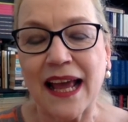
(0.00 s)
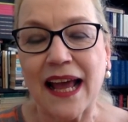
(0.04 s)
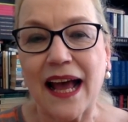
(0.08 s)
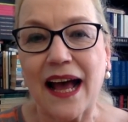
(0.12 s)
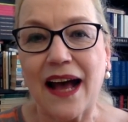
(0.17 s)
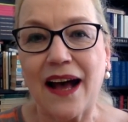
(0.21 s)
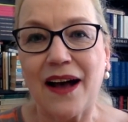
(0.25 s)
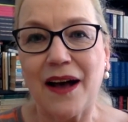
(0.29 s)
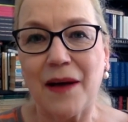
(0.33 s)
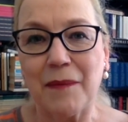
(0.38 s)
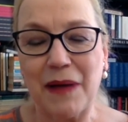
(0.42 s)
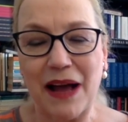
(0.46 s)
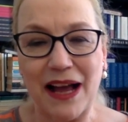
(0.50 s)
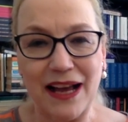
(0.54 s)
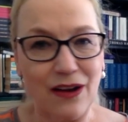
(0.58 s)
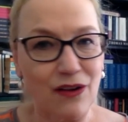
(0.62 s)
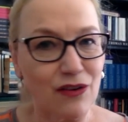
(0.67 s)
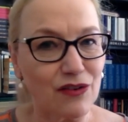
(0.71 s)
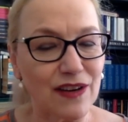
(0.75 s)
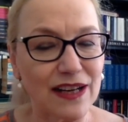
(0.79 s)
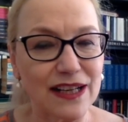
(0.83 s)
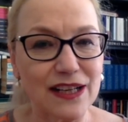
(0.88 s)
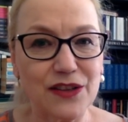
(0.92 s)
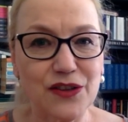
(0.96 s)
I
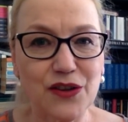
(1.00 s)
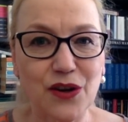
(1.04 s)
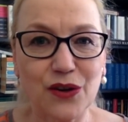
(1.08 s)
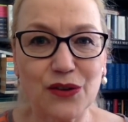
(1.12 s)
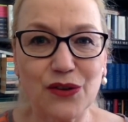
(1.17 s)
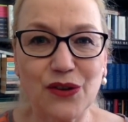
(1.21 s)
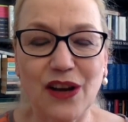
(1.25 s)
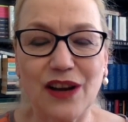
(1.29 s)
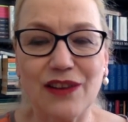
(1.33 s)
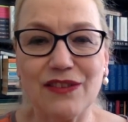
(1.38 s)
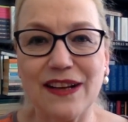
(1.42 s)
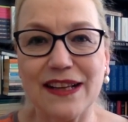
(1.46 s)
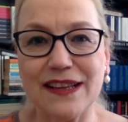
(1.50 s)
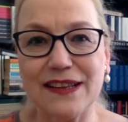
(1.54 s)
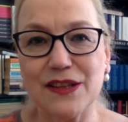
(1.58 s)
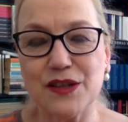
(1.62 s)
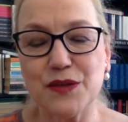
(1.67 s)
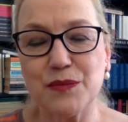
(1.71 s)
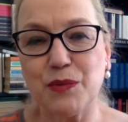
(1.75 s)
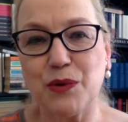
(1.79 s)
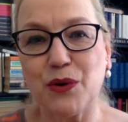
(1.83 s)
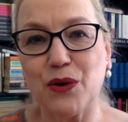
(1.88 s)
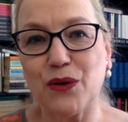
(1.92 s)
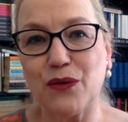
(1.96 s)
already told you I read
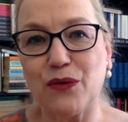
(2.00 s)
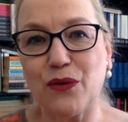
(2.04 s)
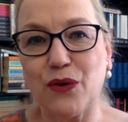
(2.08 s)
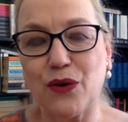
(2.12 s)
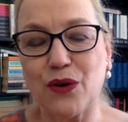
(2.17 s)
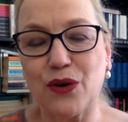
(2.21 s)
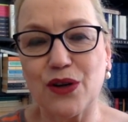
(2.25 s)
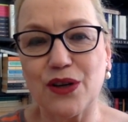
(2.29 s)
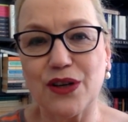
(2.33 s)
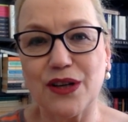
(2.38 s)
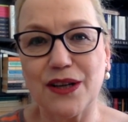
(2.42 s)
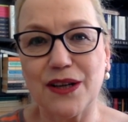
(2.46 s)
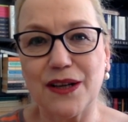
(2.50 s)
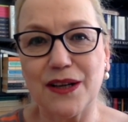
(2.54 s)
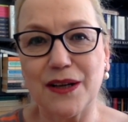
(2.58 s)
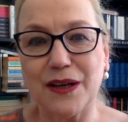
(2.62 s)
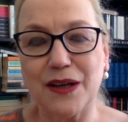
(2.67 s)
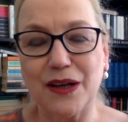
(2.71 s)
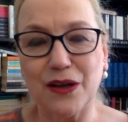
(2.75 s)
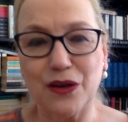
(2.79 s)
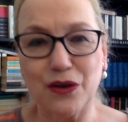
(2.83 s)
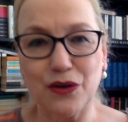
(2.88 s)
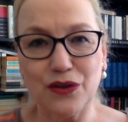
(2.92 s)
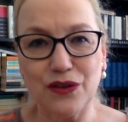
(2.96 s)
this book for
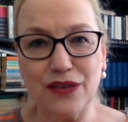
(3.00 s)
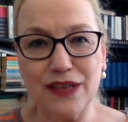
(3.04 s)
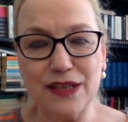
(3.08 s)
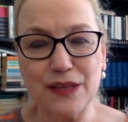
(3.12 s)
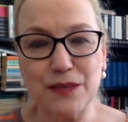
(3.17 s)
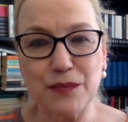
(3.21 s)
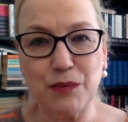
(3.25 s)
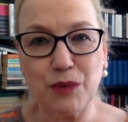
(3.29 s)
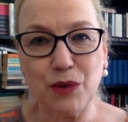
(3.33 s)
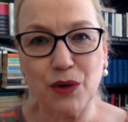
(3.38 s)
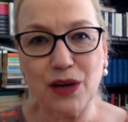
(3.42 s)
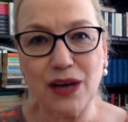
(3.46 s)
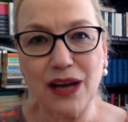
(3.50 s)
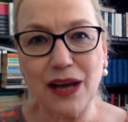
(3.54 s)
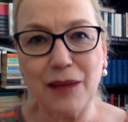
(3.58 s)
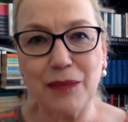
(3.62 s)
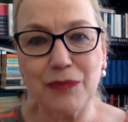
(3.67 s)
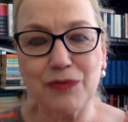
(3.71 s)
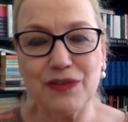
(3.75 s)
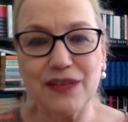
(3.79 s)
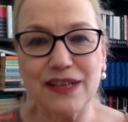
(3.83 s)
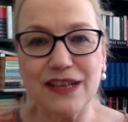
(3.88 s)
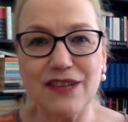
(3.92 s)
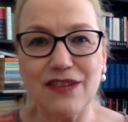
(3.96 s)
a Goodreads book club,
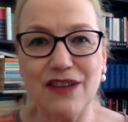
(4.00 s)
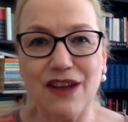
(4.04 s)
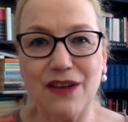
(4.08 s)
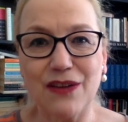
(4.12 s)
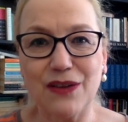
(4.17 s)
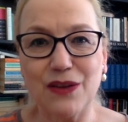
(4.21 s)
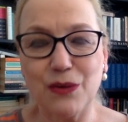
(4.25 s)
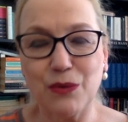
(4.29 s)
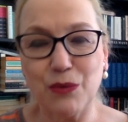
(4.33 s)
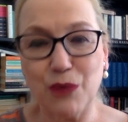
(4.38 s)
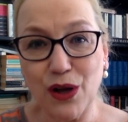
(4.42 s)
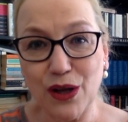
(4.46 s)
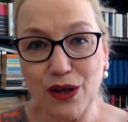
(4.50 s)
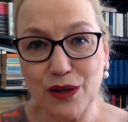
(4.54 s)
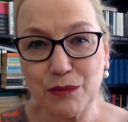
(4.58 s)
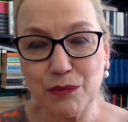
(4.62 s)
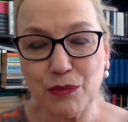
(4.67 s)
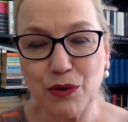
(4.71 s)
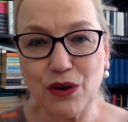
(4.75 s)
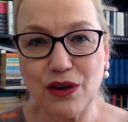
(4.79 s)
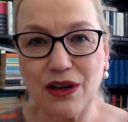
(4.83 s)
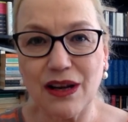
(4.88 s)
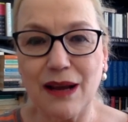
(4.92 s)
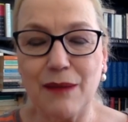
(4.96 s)
Read Around the World
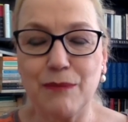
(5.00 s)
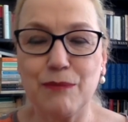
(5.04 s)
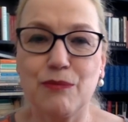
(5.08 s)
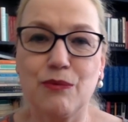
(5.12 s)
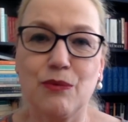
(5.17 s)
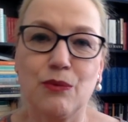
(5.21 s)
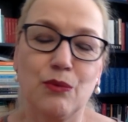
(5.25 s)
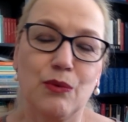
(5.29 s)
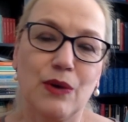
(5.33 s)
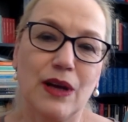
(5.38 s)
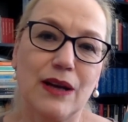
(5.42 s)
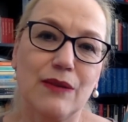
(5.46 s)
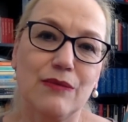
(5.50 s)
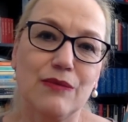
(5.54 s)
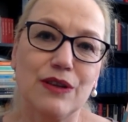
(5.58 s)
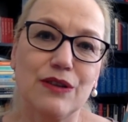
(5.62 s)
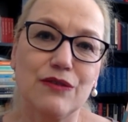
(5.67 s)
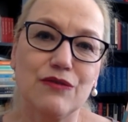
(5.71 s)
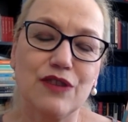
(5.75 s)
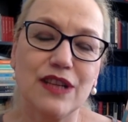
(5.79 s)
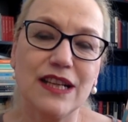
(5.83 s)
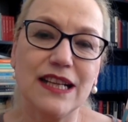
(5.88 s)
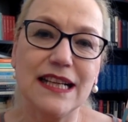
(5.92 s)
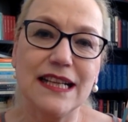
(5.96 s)
book club, where we
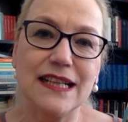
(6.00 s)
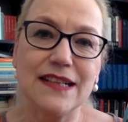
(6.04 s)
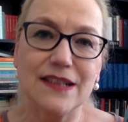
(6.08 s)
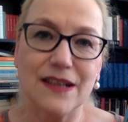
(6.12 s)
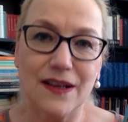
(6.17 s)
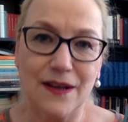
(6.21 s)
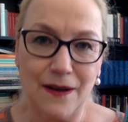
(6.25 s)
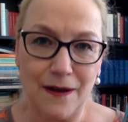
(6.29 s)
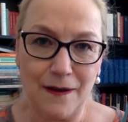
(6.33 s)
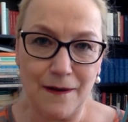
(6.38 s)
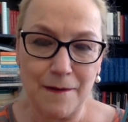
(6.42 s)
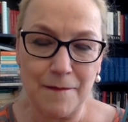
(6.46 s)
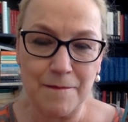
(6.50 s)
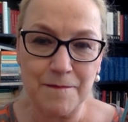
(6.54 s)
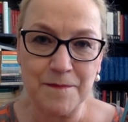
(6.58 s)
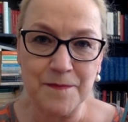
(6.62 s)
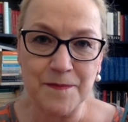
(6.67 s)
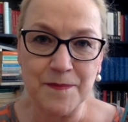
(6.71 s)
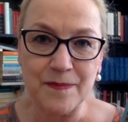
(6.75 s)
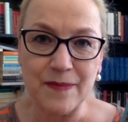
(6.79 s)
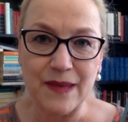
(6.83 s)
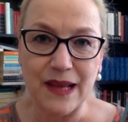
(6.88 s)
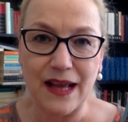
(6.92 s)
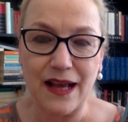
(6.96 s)
read
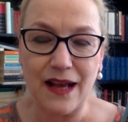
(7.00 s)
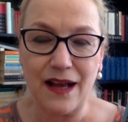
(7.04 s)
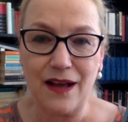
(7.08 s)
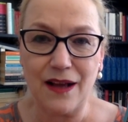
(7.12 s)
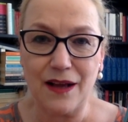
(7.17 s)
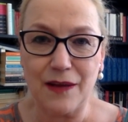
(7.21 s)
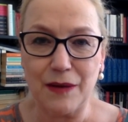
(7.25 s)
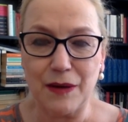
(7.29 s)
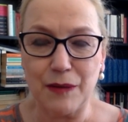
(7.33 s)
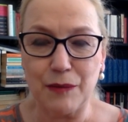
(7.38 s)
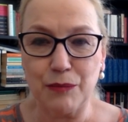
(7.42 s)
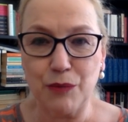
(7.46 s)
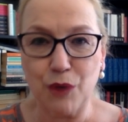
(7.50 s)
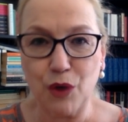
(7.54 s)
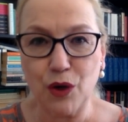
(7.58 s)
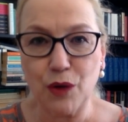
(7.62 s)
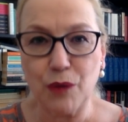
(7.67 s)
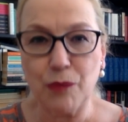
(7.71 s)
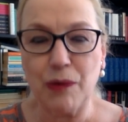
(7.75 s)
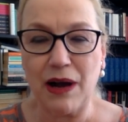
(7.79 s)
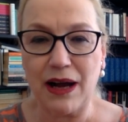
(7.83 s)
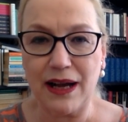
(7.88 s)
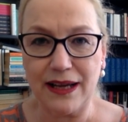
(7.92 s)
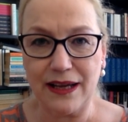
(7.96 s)
a
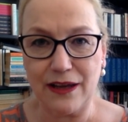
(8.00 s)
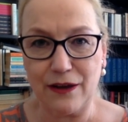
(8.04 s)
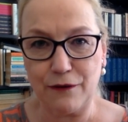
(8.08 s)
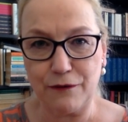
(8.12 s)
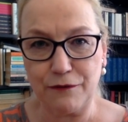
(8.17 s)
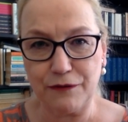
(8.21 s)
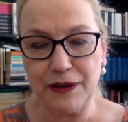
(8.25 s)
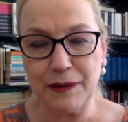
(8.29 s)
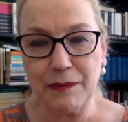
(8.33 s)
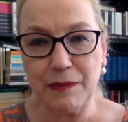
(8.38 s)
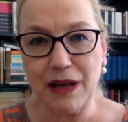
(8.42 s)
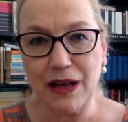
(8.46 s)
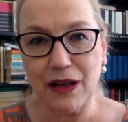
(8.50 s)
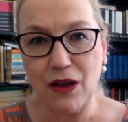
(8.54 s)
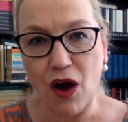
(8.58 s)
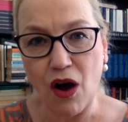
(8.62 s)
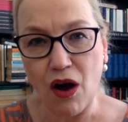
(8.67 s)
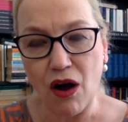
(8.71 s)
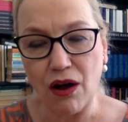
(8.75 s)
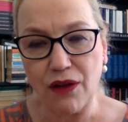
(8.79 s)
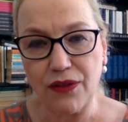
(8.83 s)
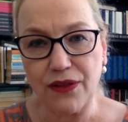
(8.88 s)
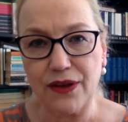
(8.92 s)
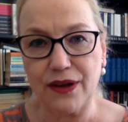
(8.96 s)
book by a female
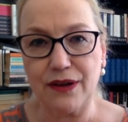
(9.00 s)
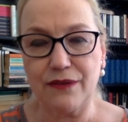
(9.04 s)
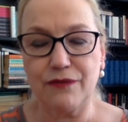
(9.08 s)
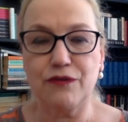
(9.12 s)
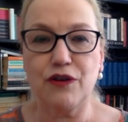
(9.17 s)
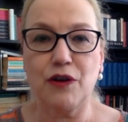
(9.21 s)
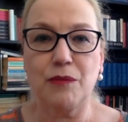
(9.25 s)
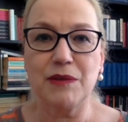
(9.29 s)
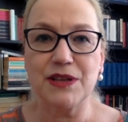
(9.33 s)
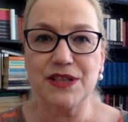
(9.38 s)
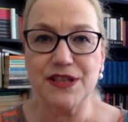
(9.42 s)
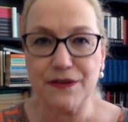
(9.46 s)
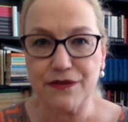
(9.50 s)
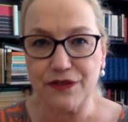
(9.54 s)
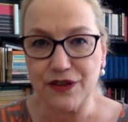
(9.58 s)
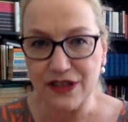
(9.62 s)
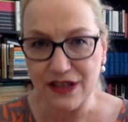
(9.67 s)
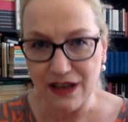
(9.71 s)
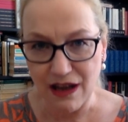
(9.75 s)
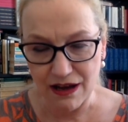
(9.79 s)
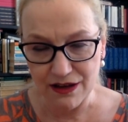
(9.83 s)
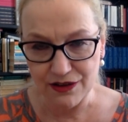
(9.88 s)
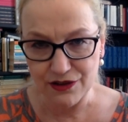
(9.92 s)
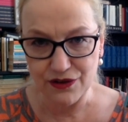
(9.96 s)
author from a
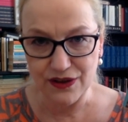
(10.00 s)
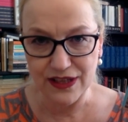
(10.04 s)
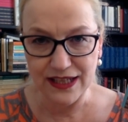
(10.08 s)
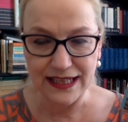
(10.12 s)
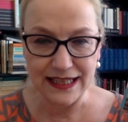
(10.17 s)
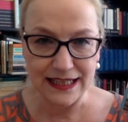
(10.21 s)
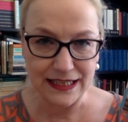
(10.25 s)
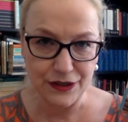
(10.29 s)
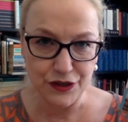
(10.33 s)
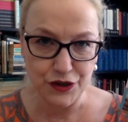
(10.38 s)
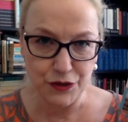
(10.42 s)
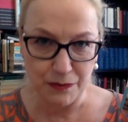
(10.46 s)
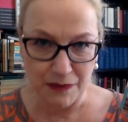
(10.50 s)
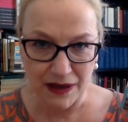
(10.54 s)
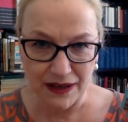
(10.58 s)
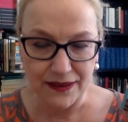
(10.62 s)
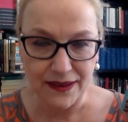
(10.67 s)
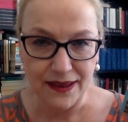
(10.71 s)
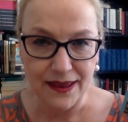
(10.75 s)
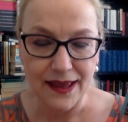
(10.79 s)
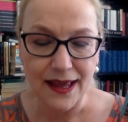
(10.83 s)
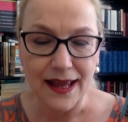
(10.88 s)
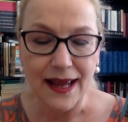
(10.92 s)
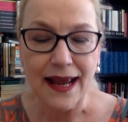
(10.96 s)
different country each
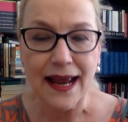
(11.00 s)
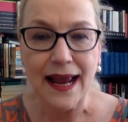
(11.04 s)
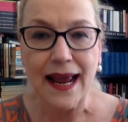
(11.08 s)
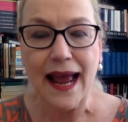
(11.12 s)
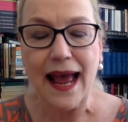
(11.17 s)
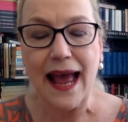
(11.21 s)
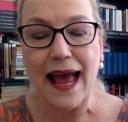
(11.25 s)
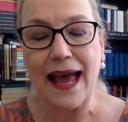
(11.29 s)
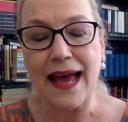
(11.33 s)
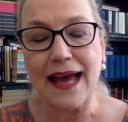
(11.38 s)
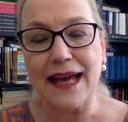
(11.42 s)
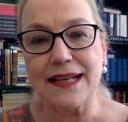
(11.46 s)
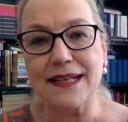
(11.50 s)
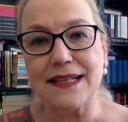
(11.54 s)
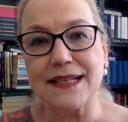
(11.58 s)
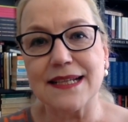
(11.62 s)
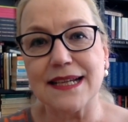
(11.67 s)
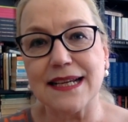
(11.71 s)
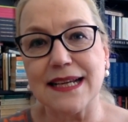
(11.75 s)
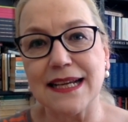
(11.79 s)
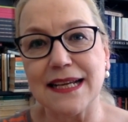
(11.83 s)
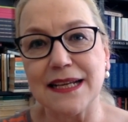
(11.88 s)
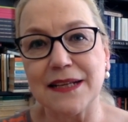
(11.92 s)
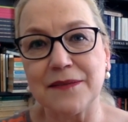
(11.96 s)
month. And
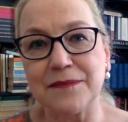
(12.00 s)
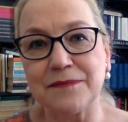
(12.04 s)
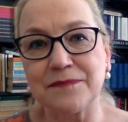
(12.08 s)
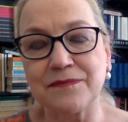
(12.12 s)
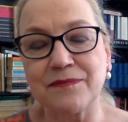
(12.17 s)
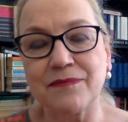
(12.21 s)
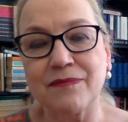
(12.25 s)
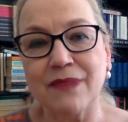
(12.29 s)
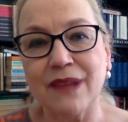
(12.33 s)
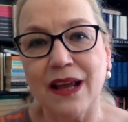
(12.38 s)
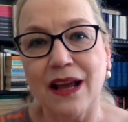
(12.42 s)
in